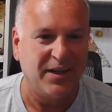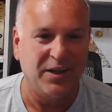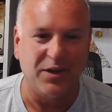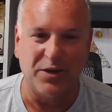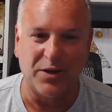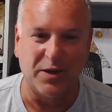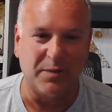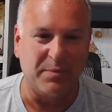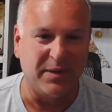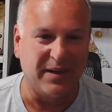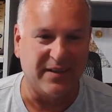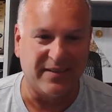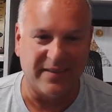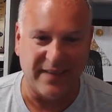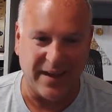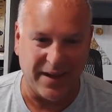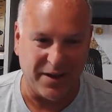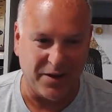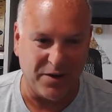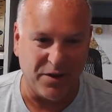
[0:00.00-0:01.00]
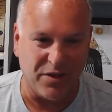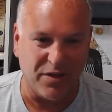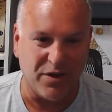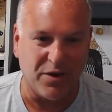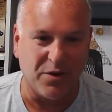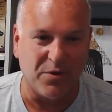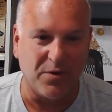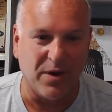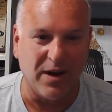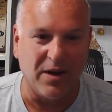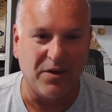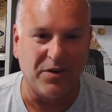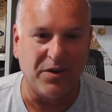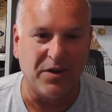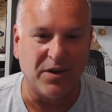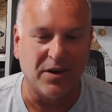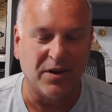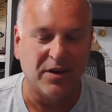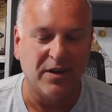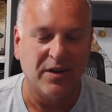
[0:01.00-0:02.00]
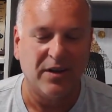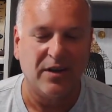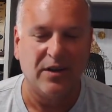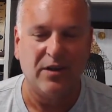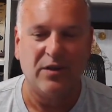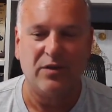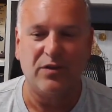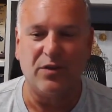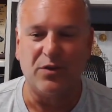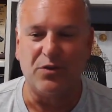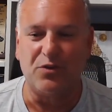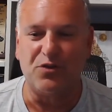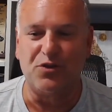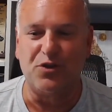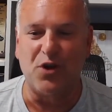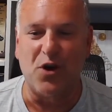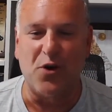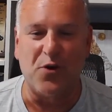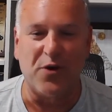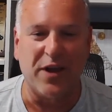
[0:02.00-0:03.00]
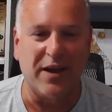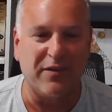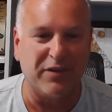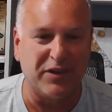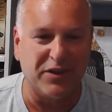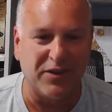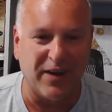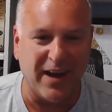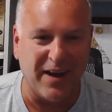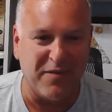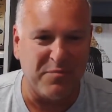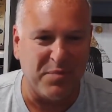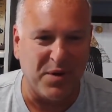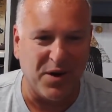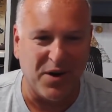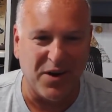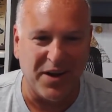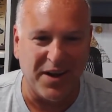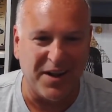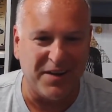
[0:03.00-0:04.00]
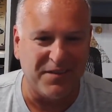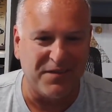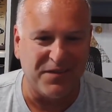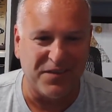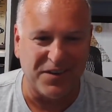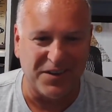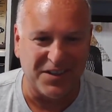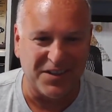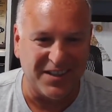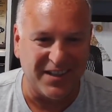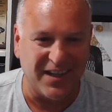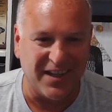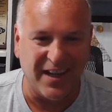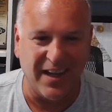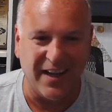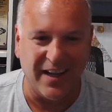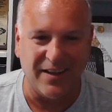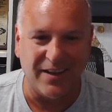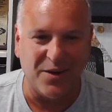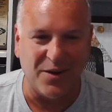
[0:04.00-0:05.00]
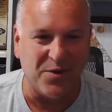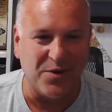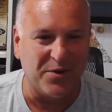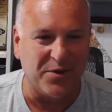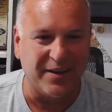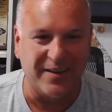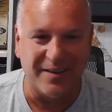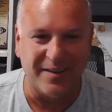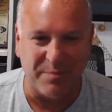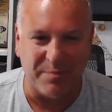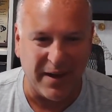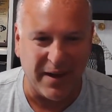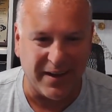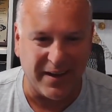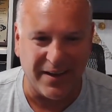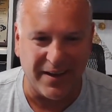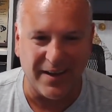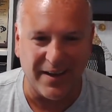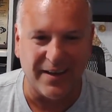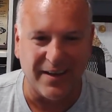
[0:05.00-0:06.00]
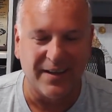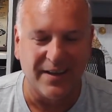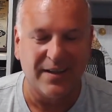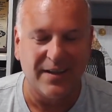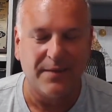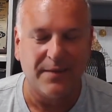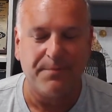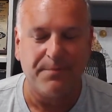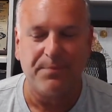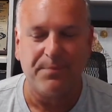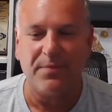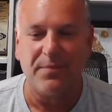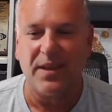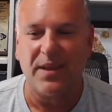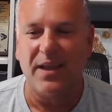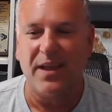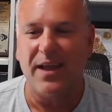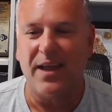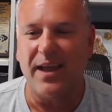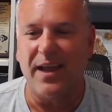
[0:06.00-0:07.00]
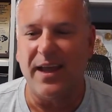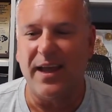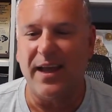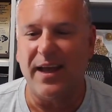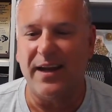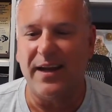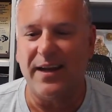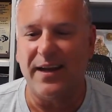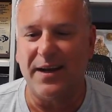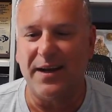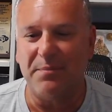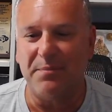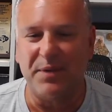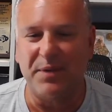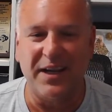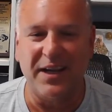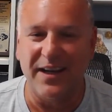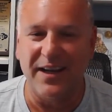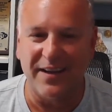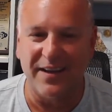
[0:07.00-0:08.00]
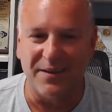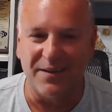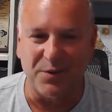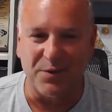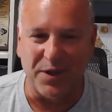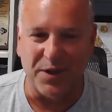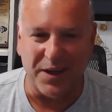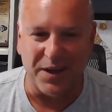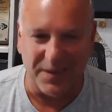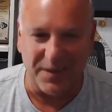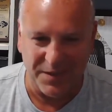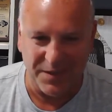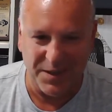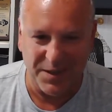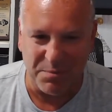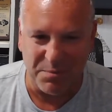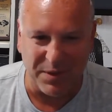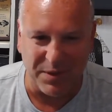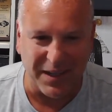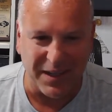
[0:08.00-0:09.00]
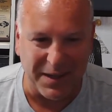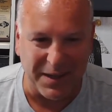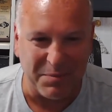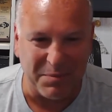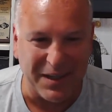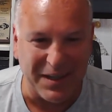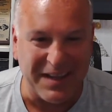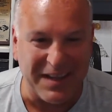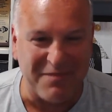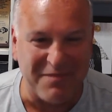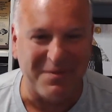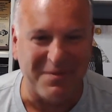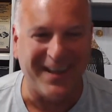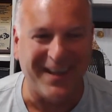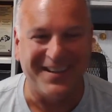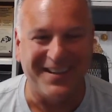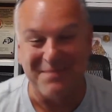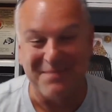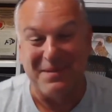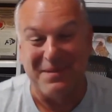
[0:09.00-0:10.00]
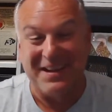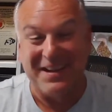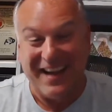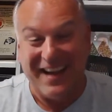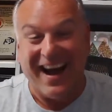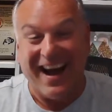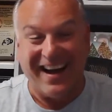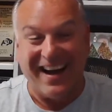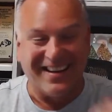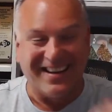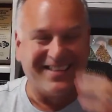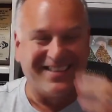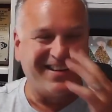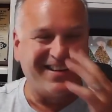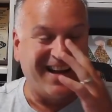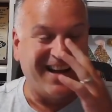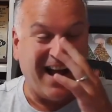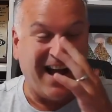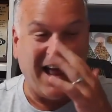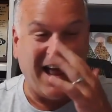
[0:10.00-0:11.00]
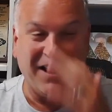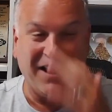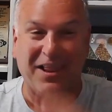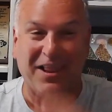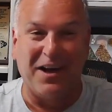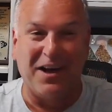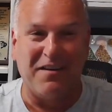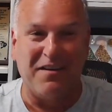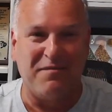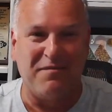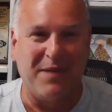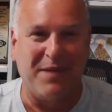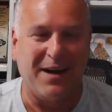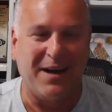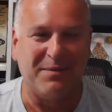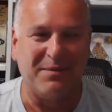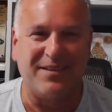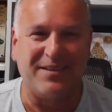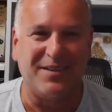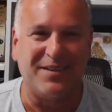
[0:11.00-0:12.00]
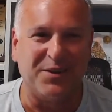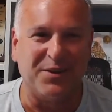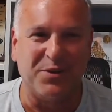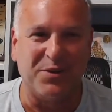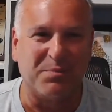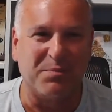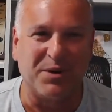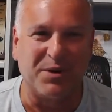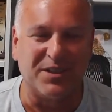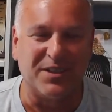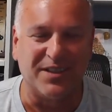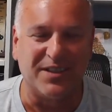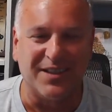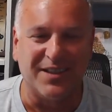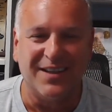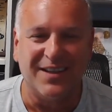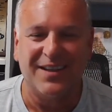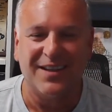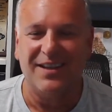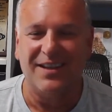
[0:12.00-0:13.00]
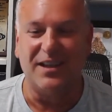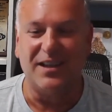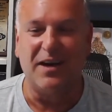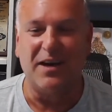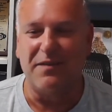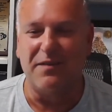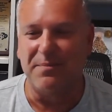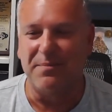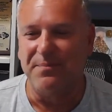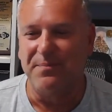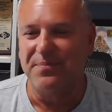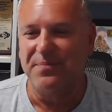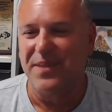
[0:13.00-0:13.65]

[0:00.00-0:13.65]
You're going to be a second or third rounder. So don't have a draft party on first night. Don't expect it. And but he didn't really completely believe me, to be honest. I love the person. Love them.